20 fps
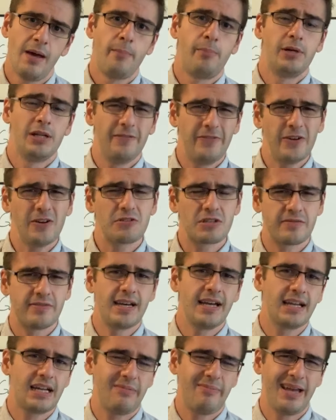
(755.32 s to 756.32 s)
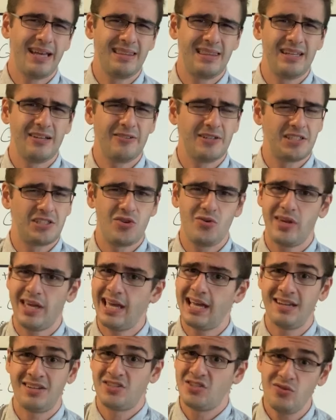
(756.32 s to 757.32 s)
But if you're a divine command theorist, you
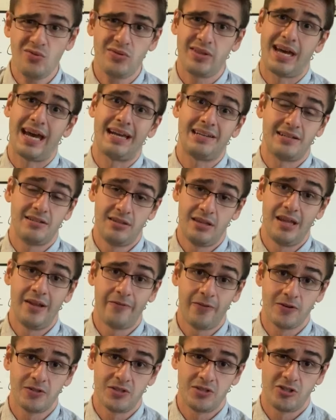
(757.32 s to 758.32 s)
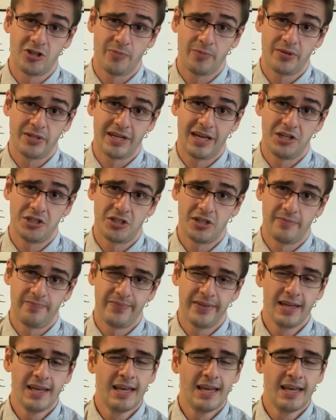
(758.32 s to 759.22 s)
can't do that under that first interpretation.